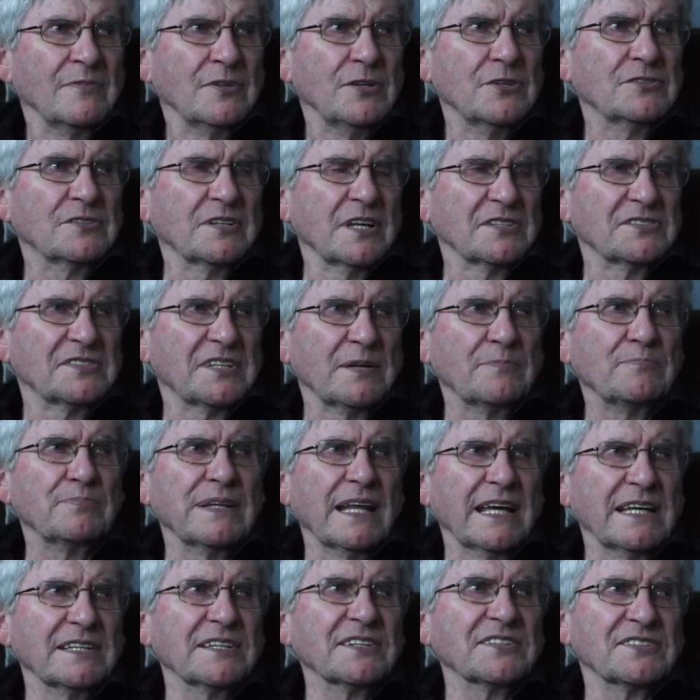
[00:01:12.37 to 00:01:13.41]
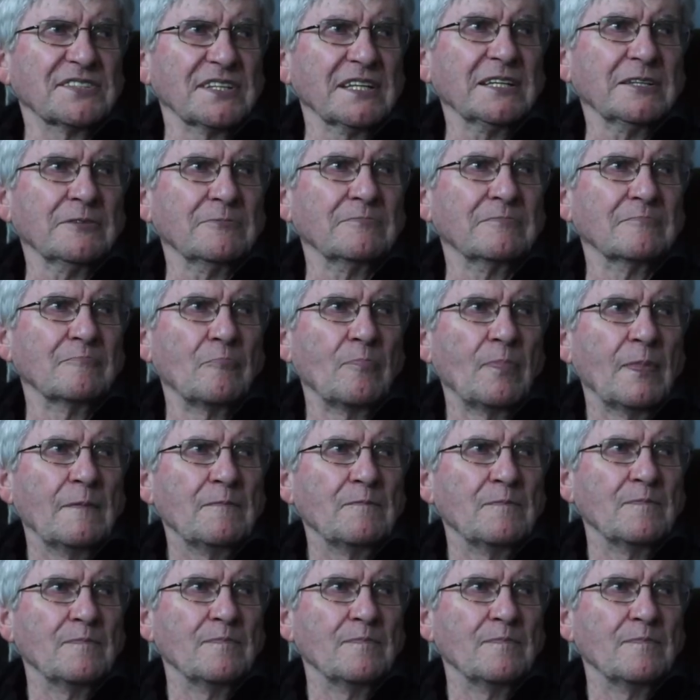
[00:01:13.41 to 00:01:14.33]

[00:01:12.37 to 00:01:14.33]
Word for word: You just say play the scene. Play the scene.